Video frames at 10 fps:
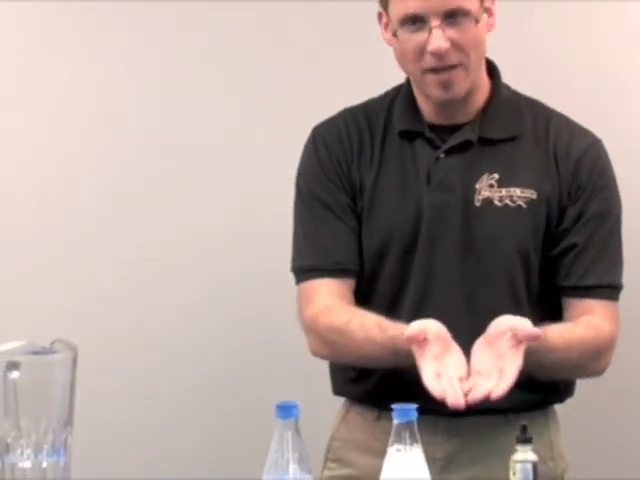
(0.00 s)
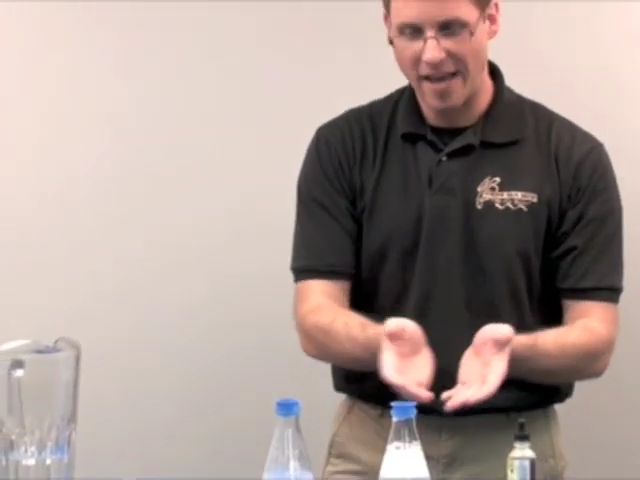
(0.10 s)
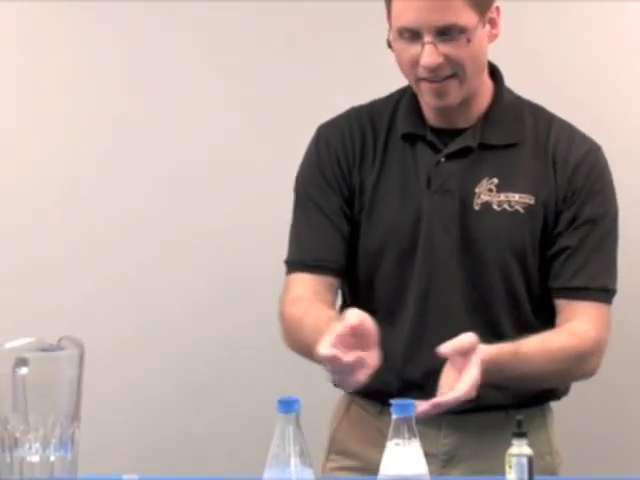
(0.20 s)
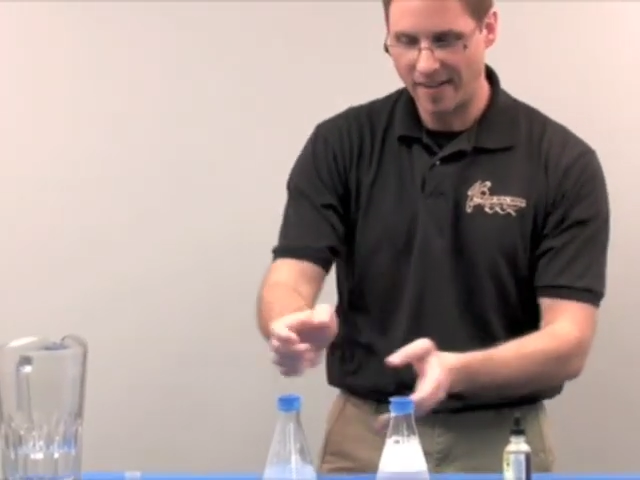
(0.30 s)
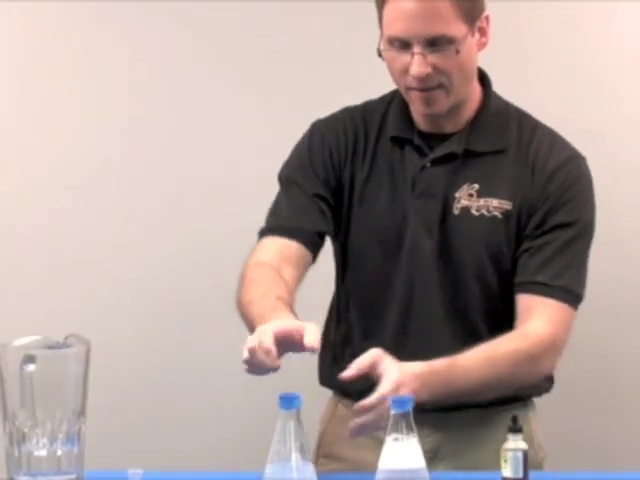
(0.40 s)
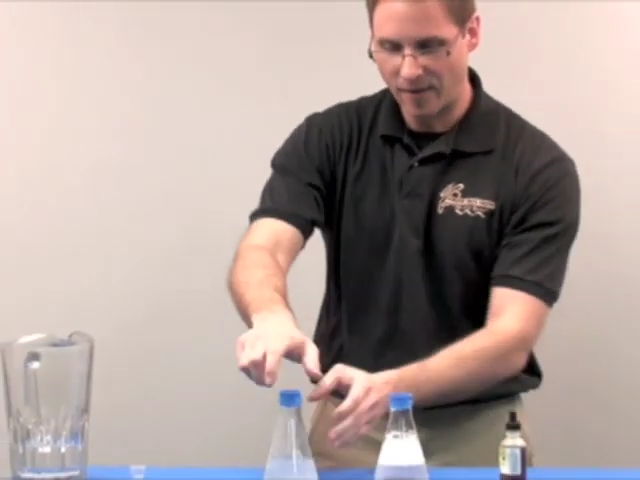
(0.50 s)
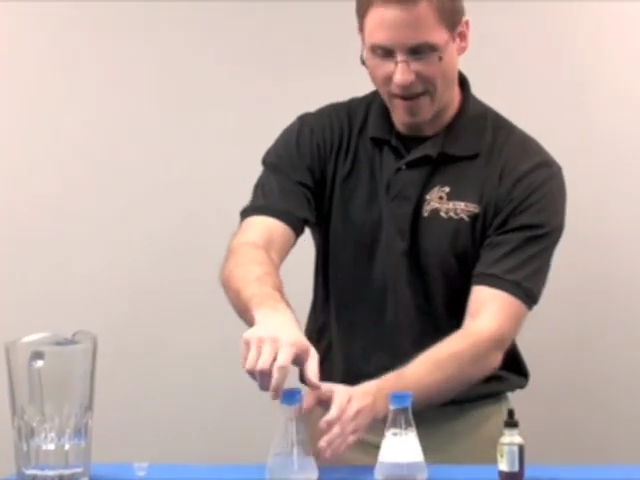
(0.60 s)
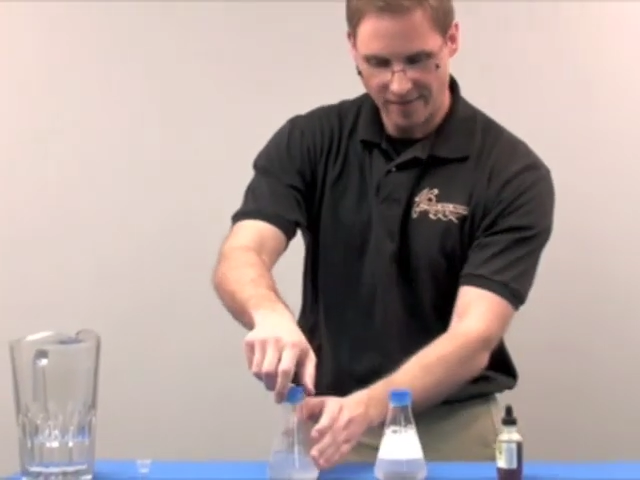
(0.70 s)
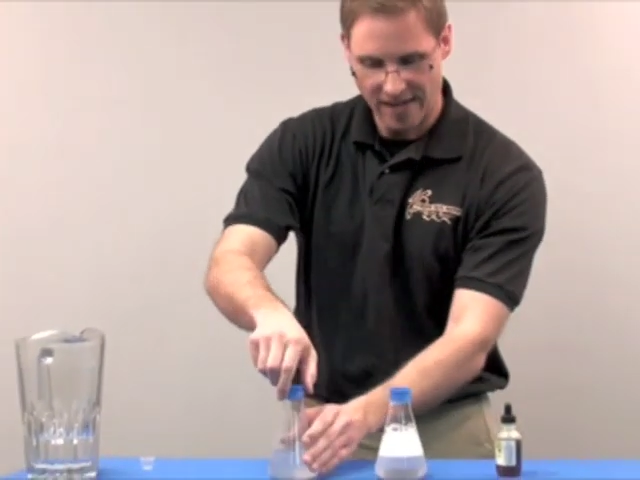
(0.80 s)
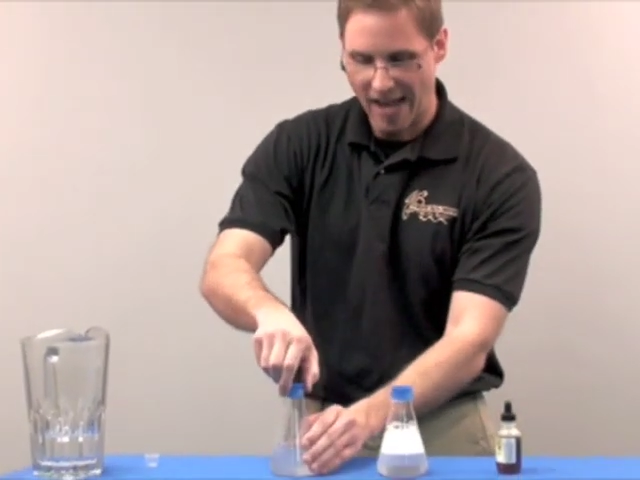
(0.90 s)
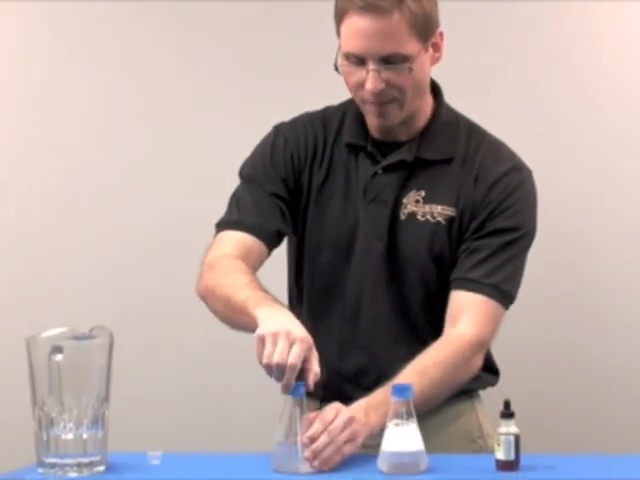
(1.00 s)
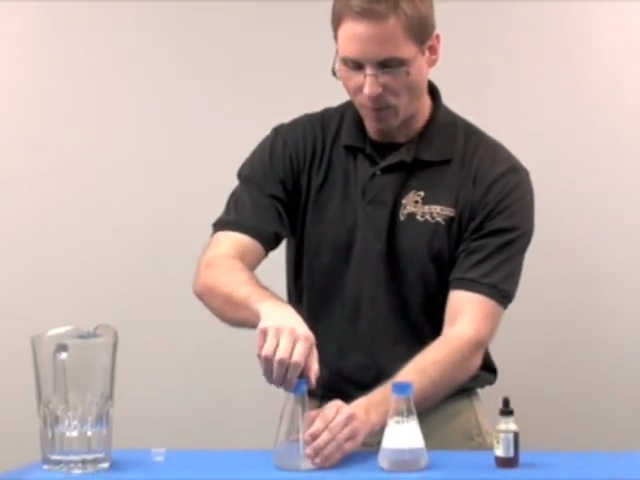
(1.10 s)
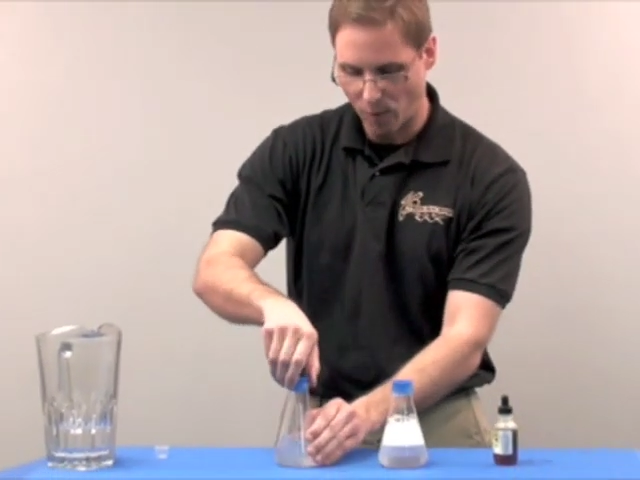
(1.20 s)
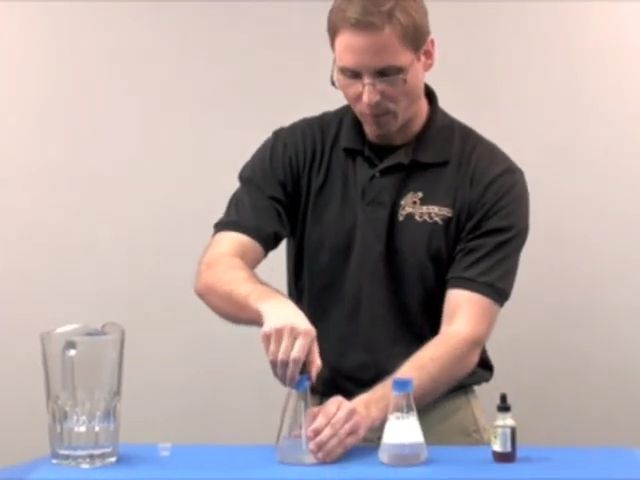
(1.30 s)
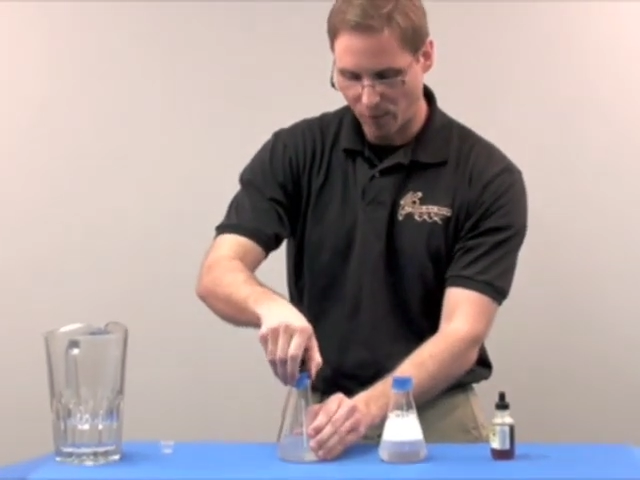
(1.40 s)
we have to
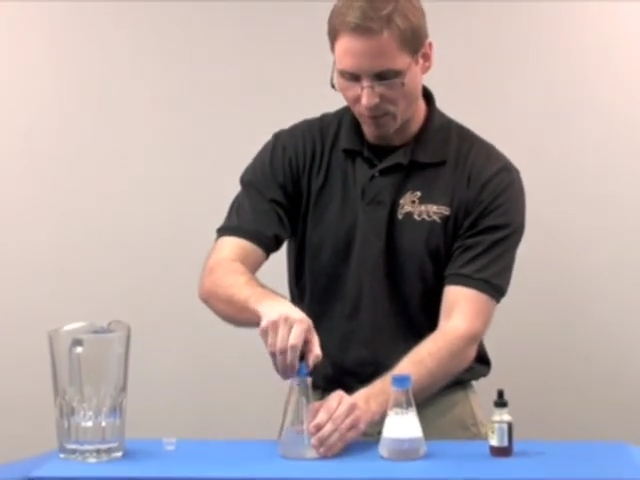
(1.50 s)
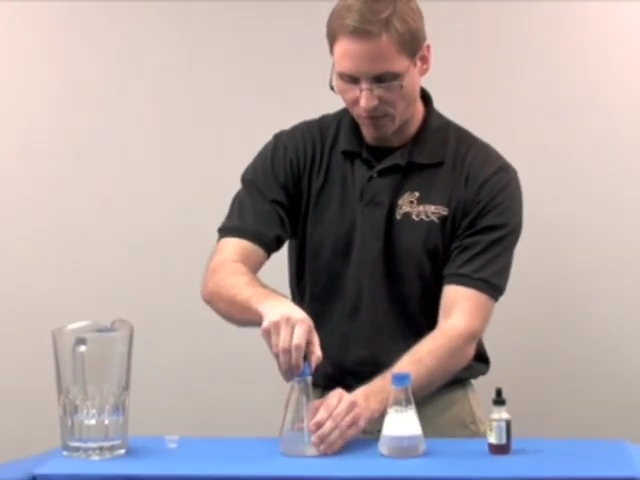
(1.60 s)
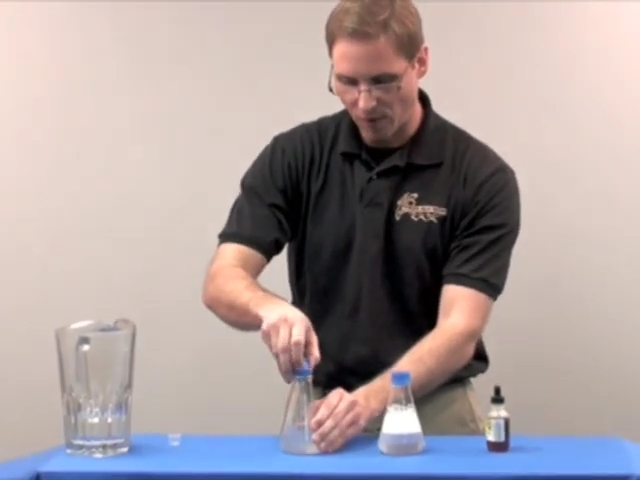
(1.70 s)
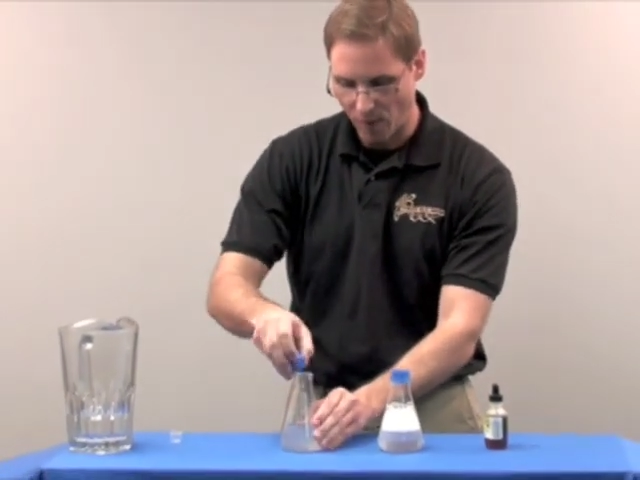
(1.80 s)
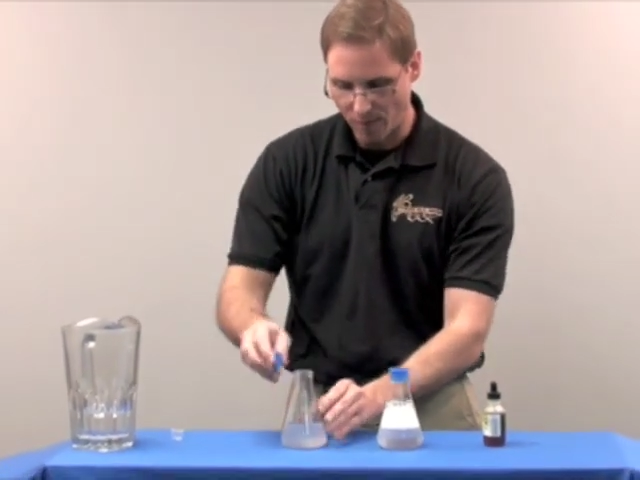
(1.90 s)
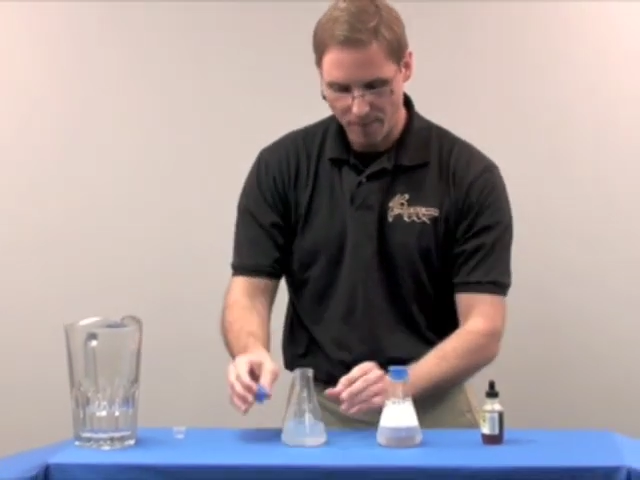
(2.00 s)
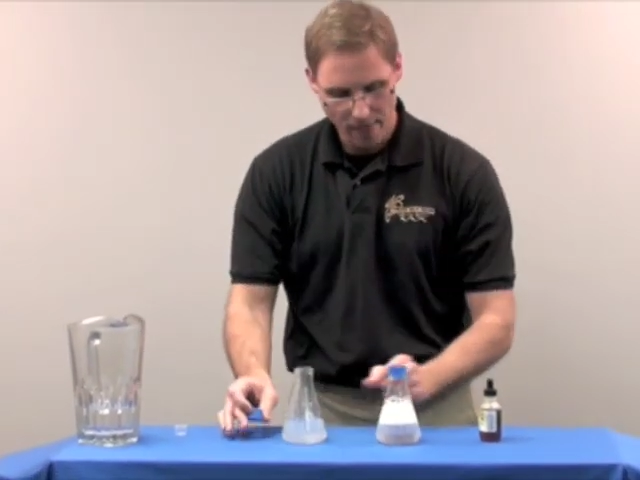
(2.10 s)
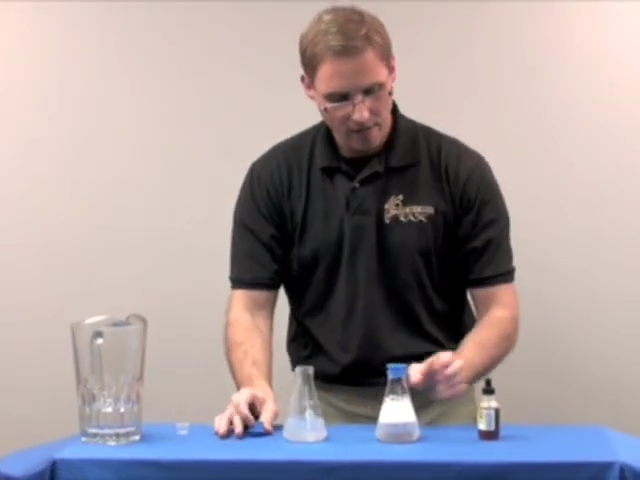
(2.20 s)
add more pure soap.